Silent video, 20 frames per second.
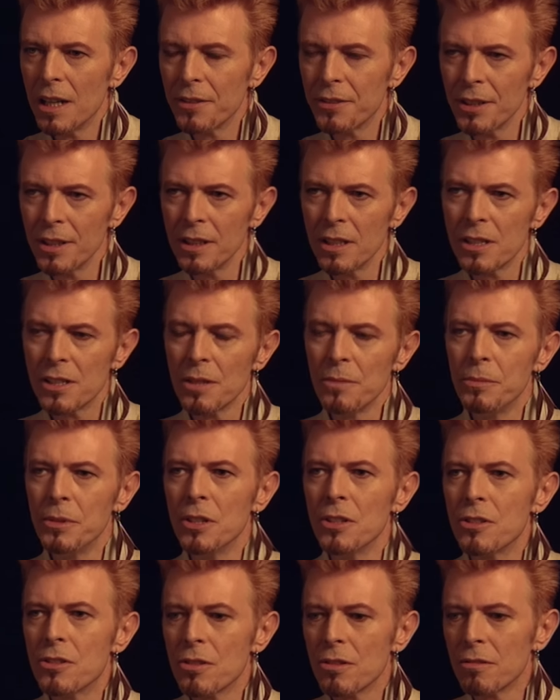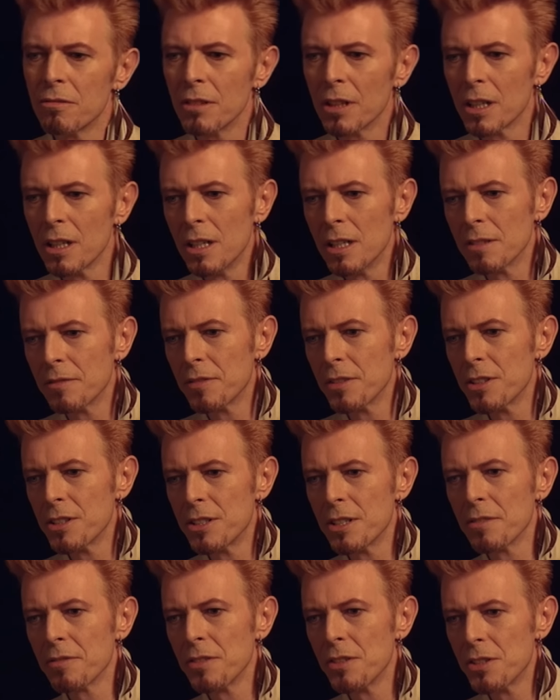I think there's a mutual regard for the
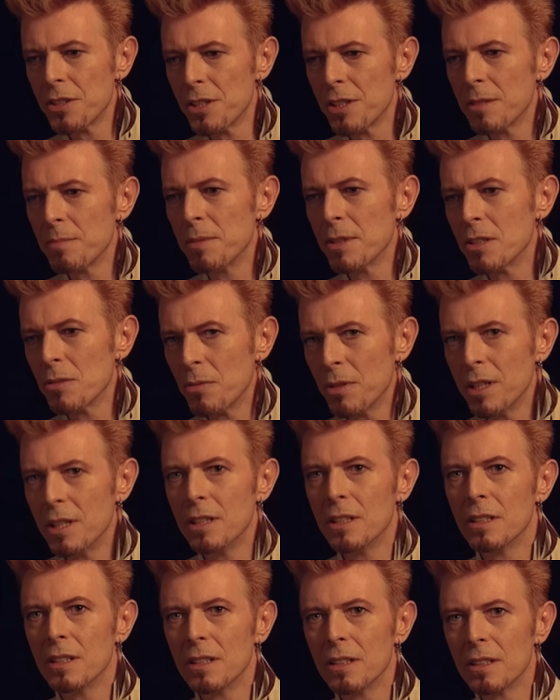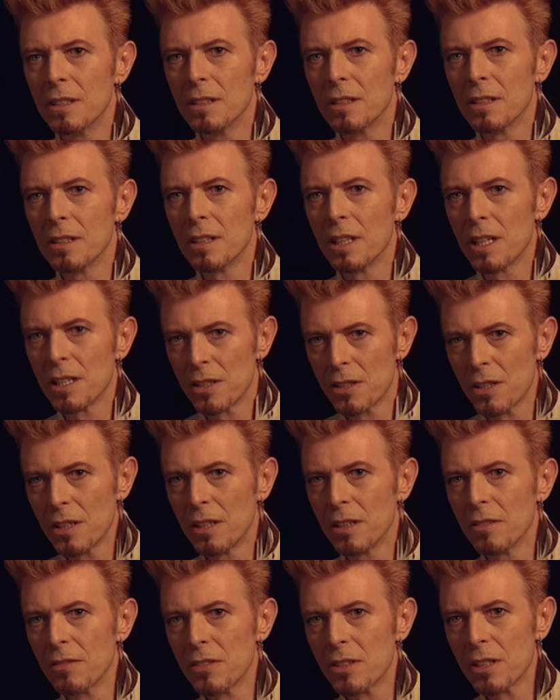differences between
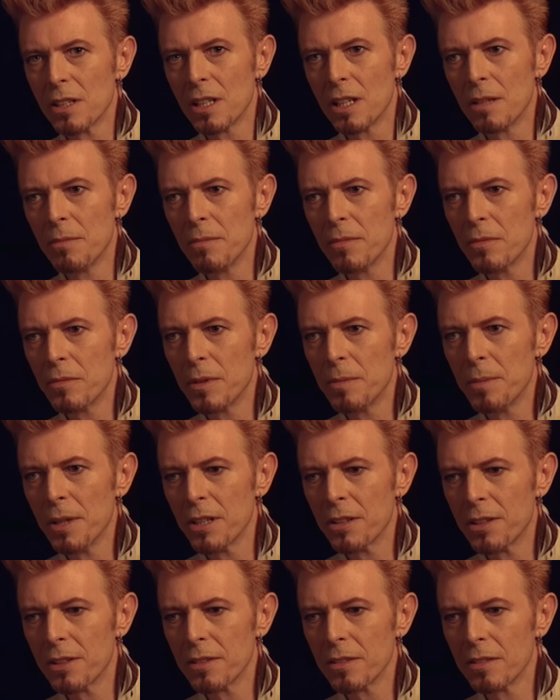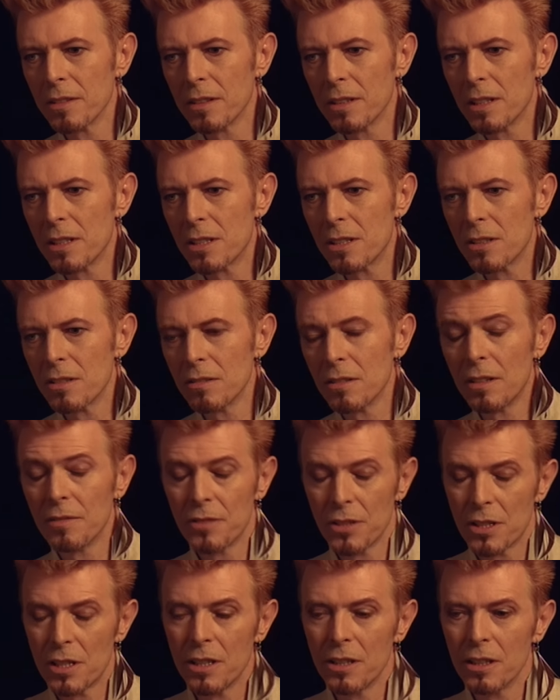ourselves. Um, we both, as you
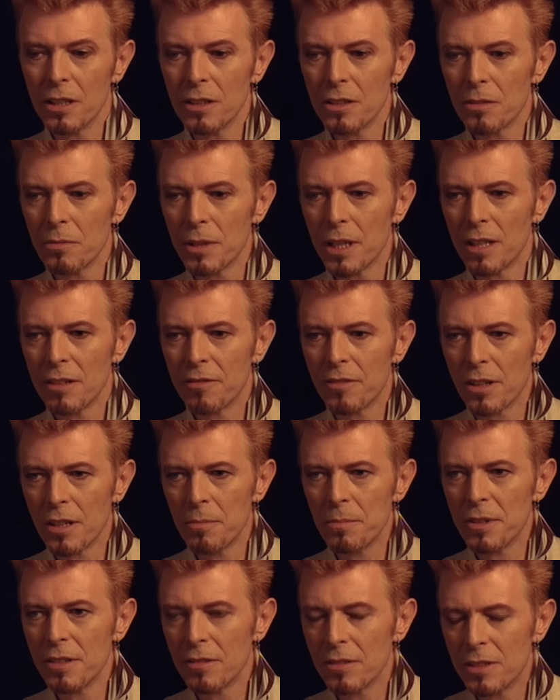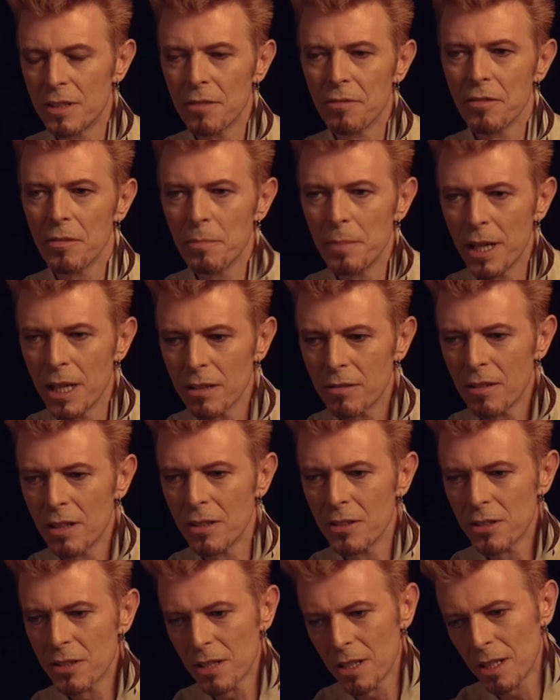obviously know, that we have very bit different backgrounds.